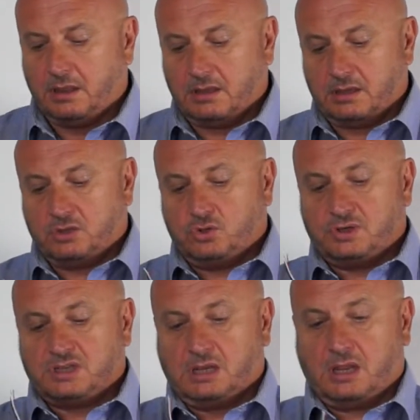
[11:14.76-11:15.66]
The
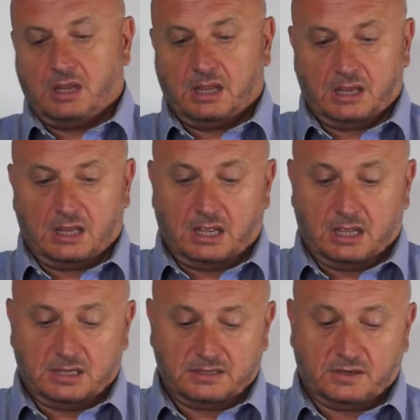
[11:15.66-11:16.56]
joystick
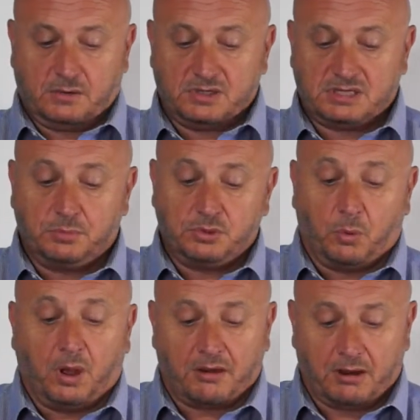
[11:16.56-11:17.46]
quite simple to
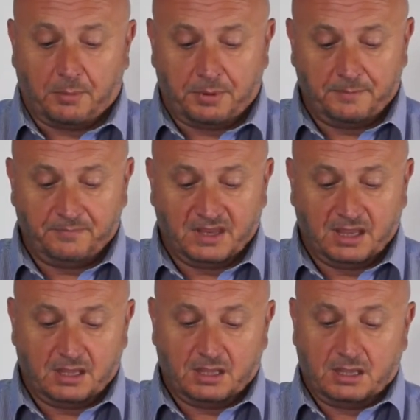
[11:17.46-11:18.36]
wire up.
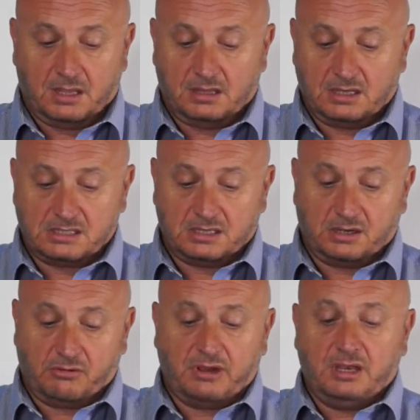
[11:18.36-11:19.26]
There's a
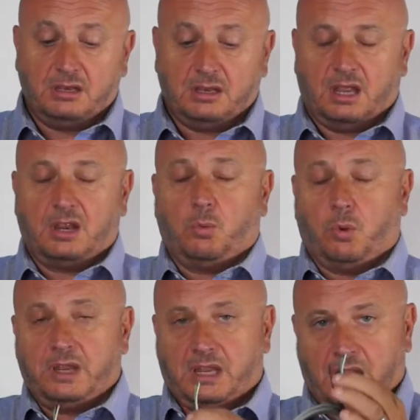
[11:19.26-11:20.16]
green and a
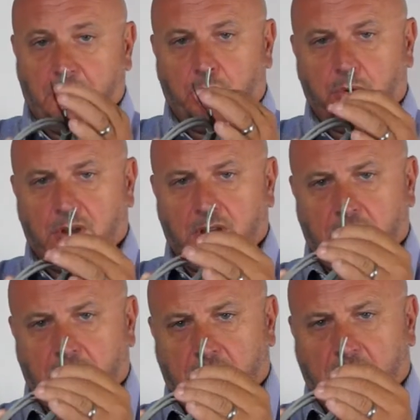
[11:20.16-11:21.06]
white cable
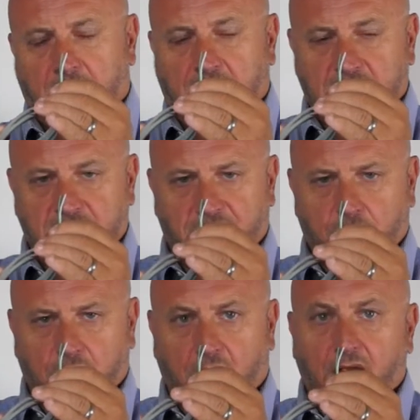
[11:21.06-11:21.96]
that connect
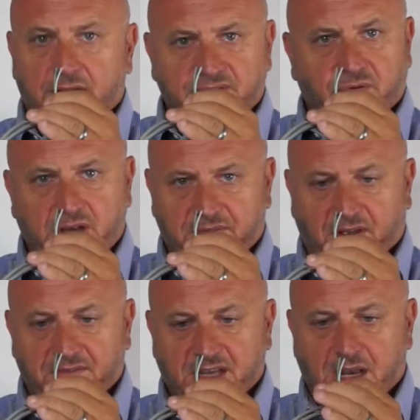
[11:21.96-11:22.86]
for
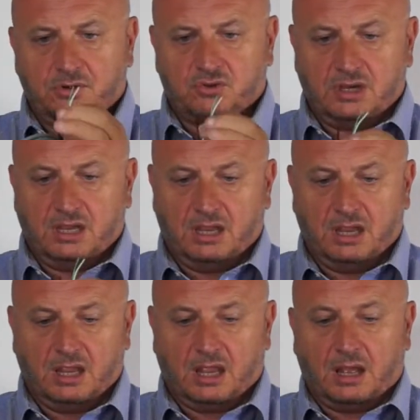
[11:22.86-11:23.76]
RS-485 telemetry,
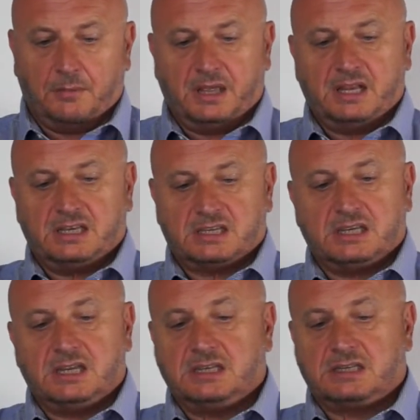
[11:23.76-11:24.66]
and it just
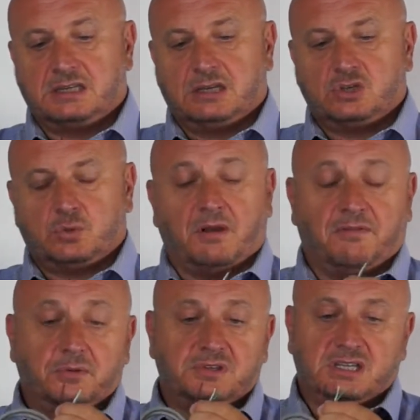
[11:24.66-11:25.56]
needs 12
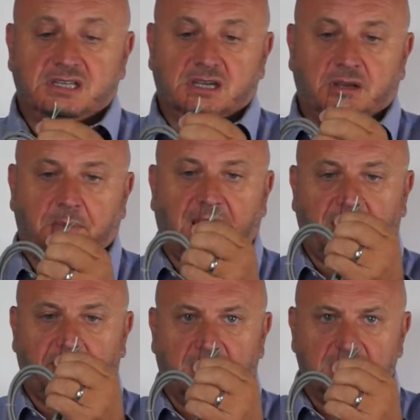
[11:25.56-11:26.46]
volts DC on the
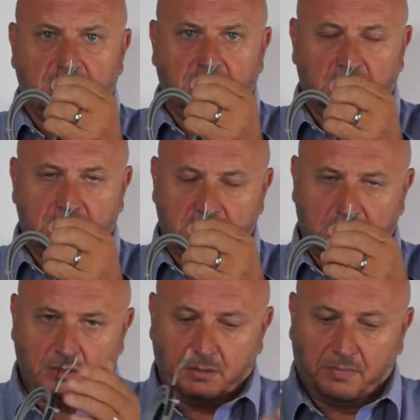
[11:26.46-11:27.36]
black and red
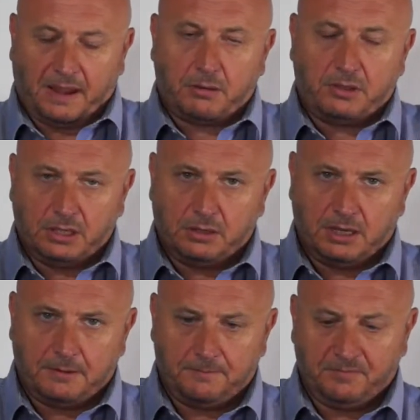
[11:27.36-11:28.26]
to power the unit.